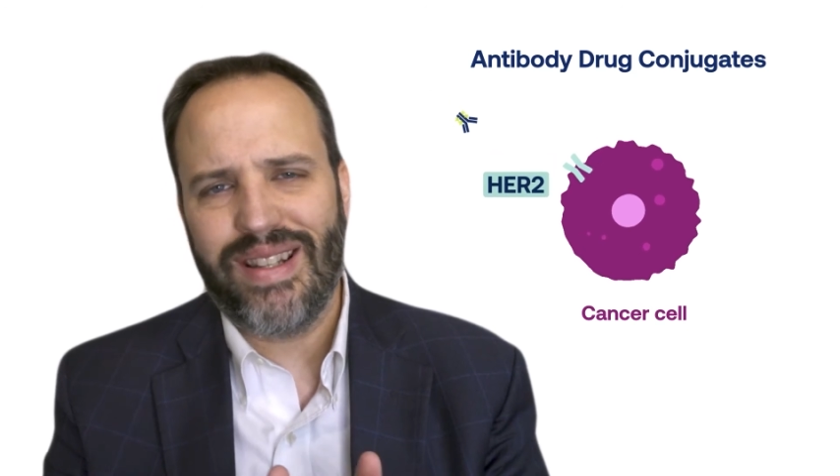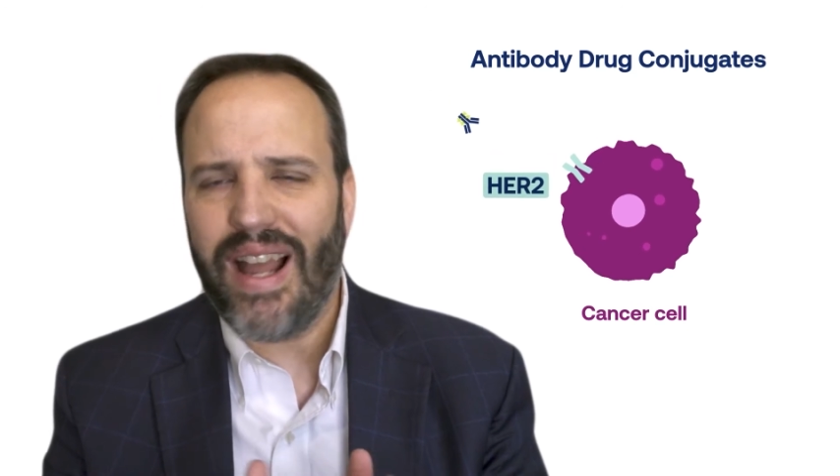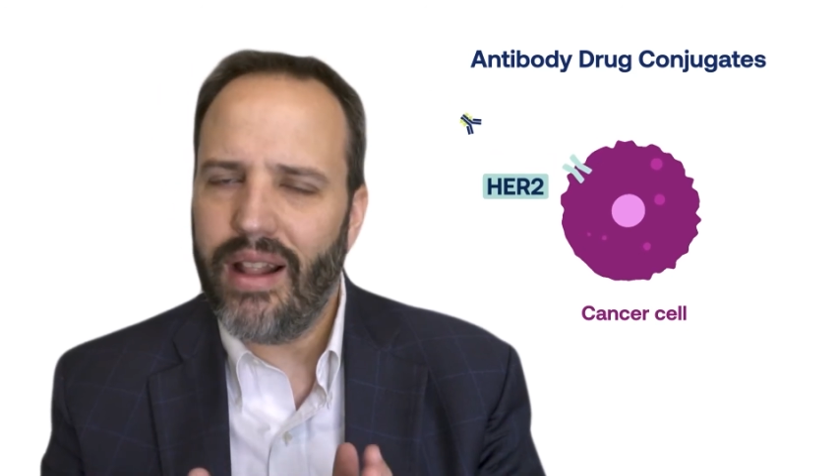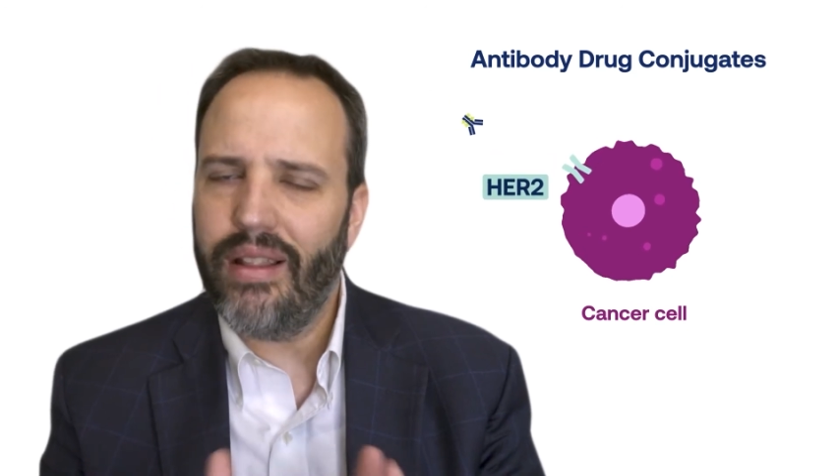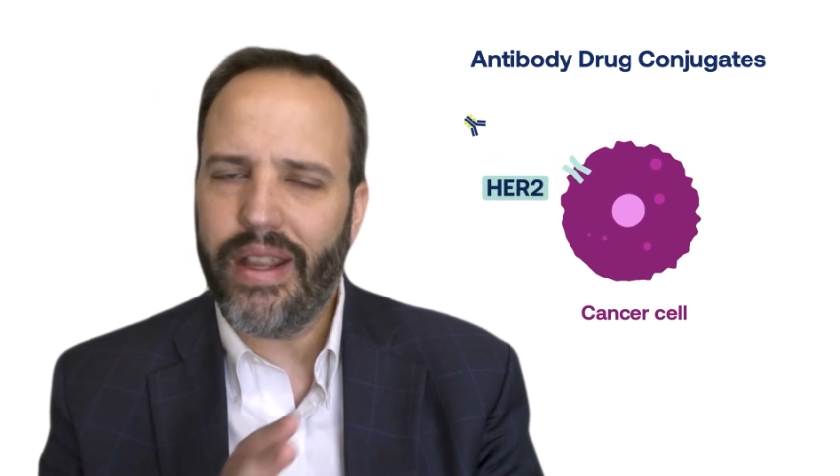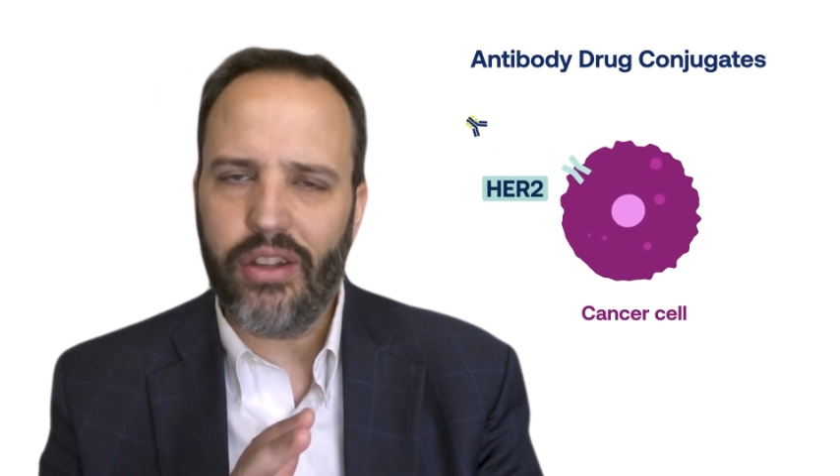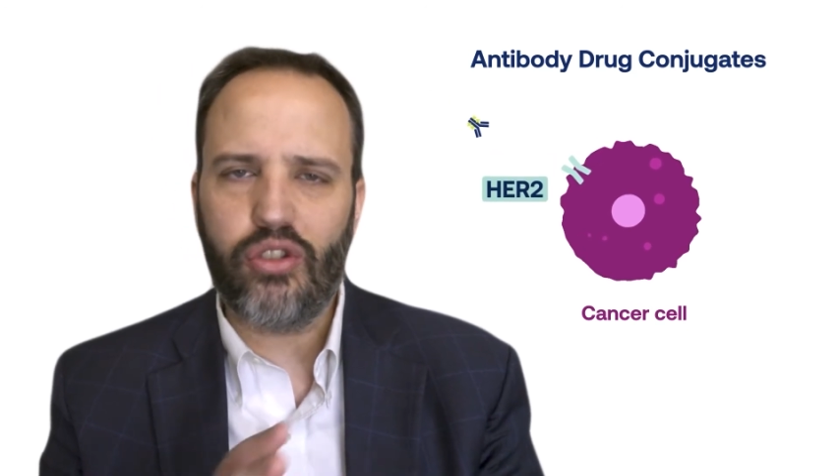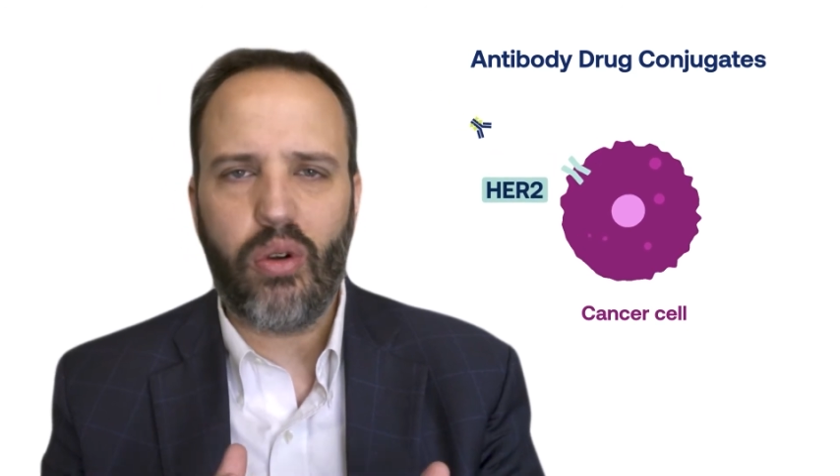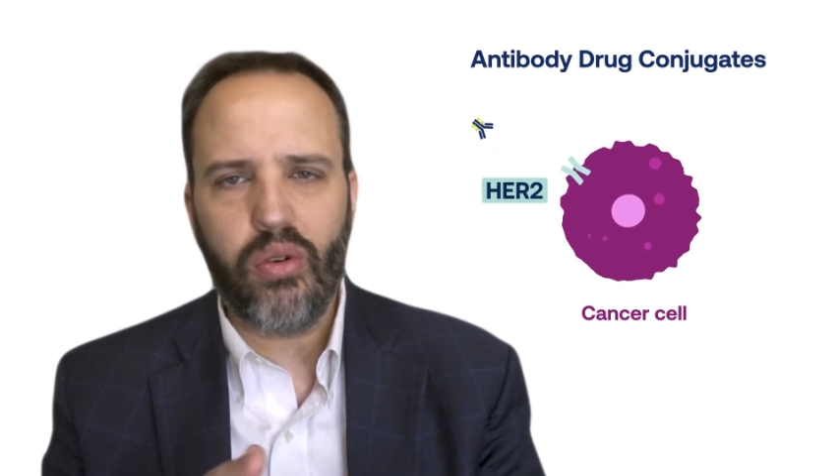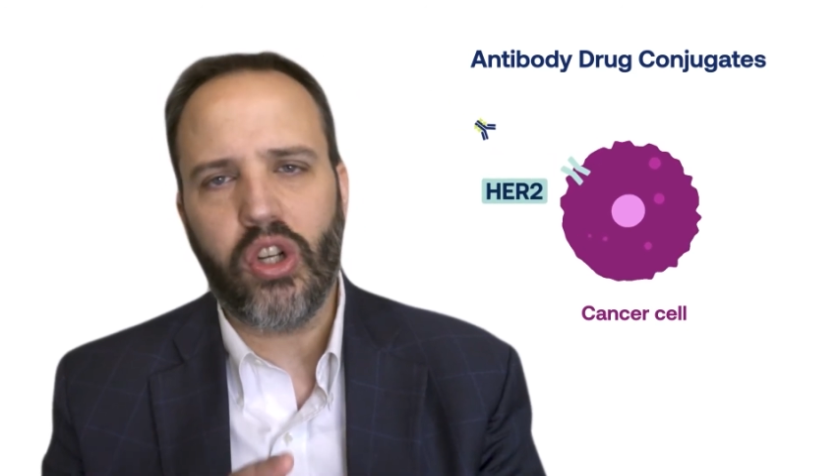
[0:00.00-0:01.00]
kind of like a
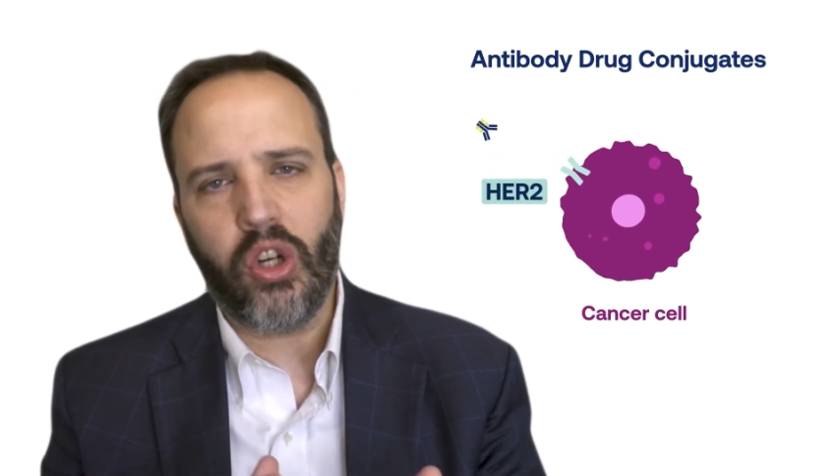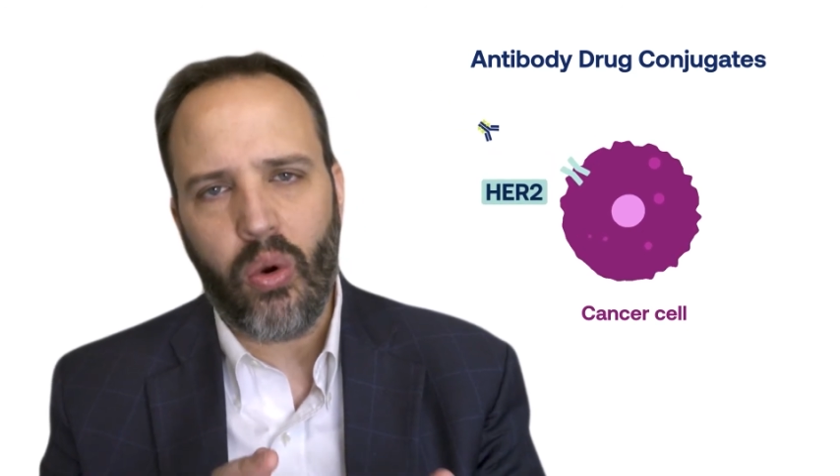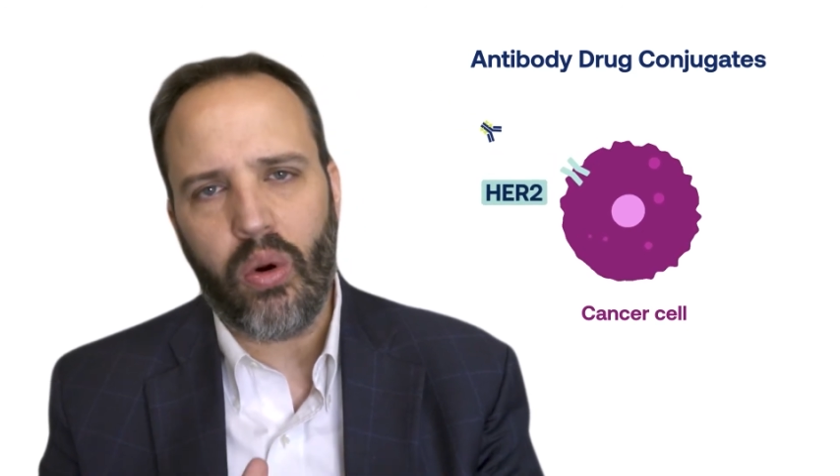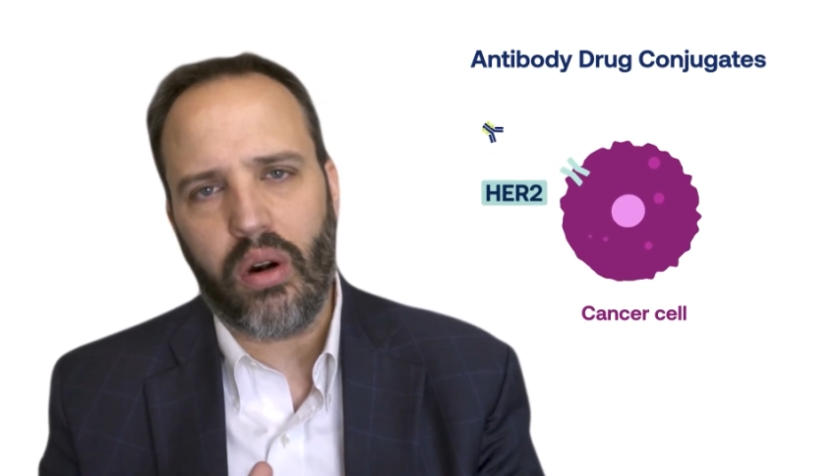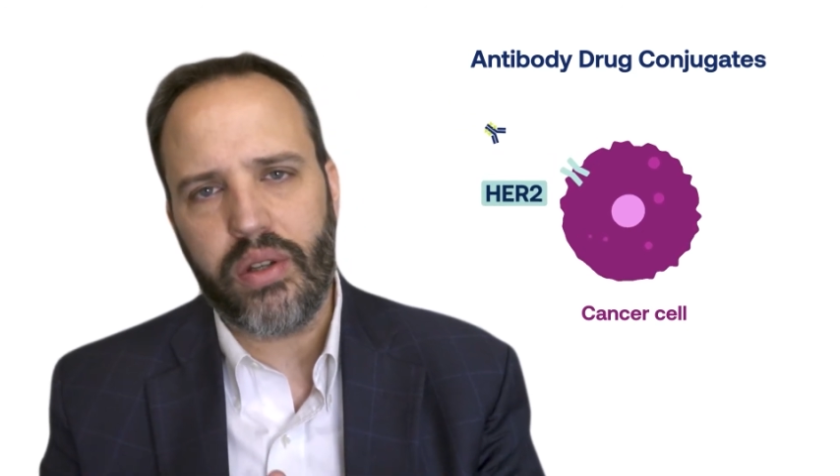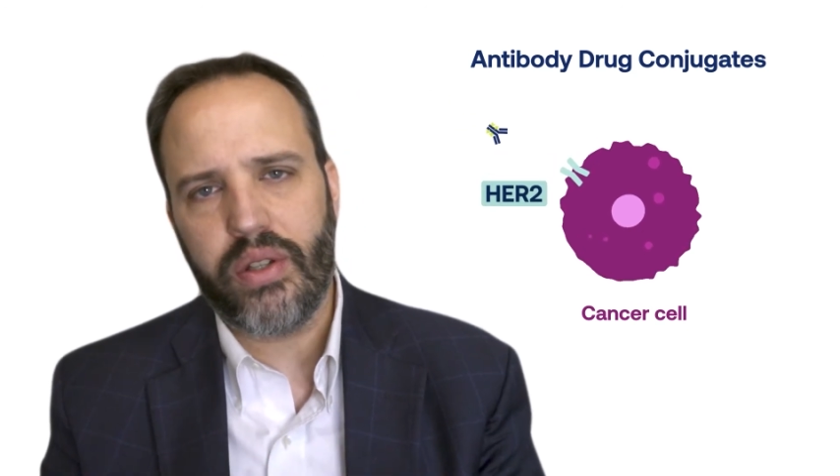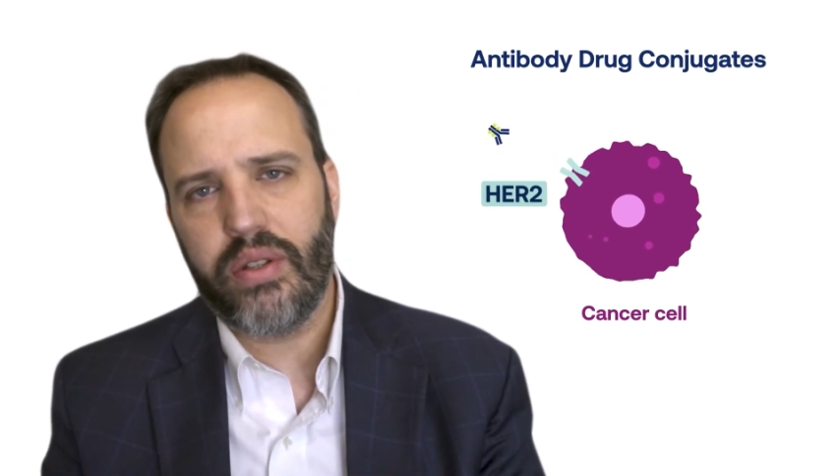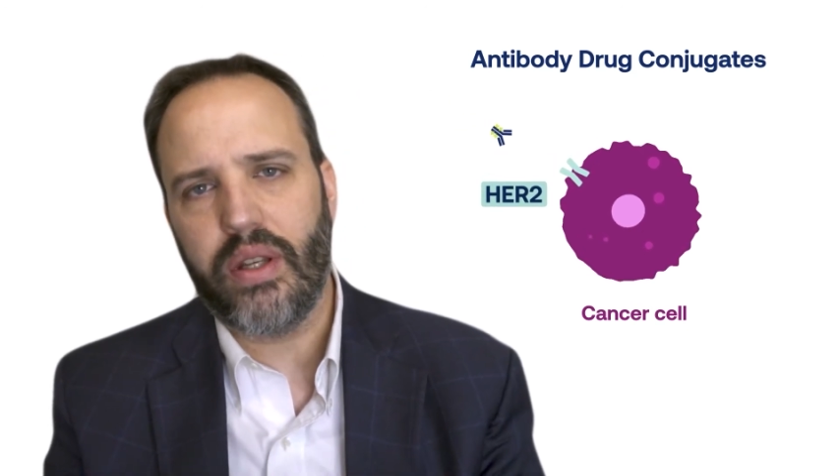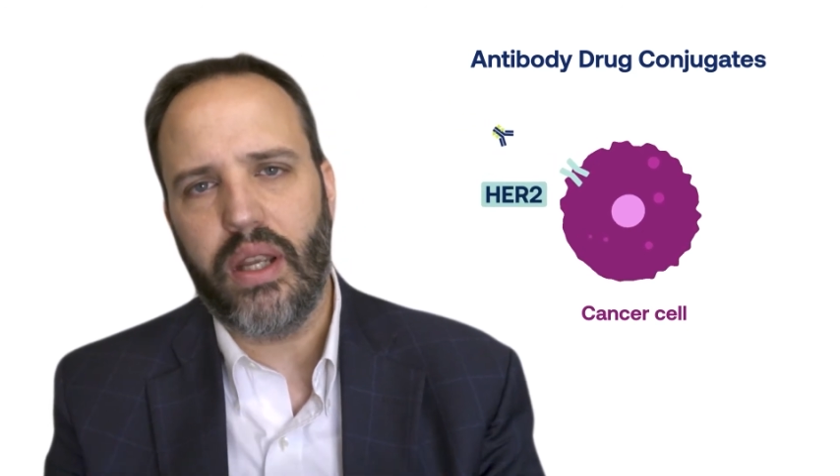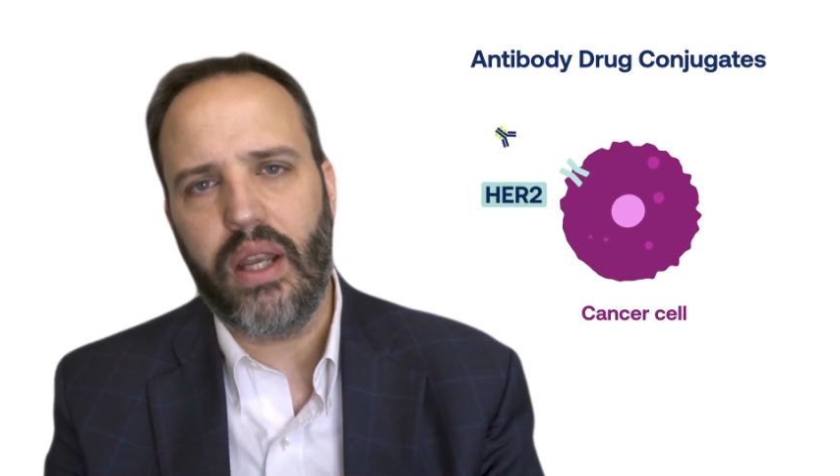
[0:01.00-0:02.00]
Trojan horse